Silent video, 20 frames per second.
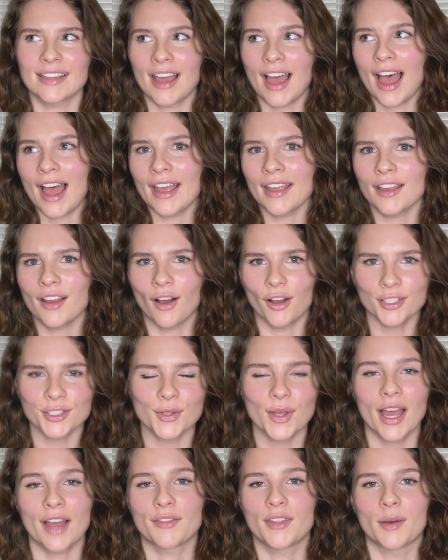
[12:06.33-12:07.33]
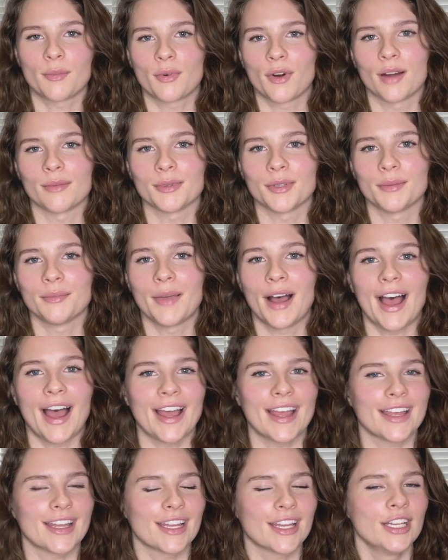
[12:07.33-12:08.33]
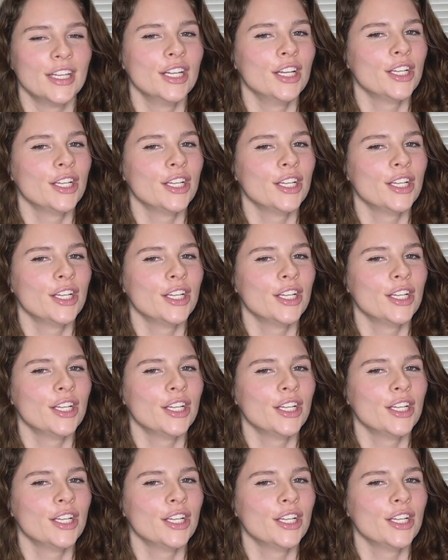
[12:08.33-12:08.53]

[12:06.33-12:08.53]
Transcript: I also have that problem. I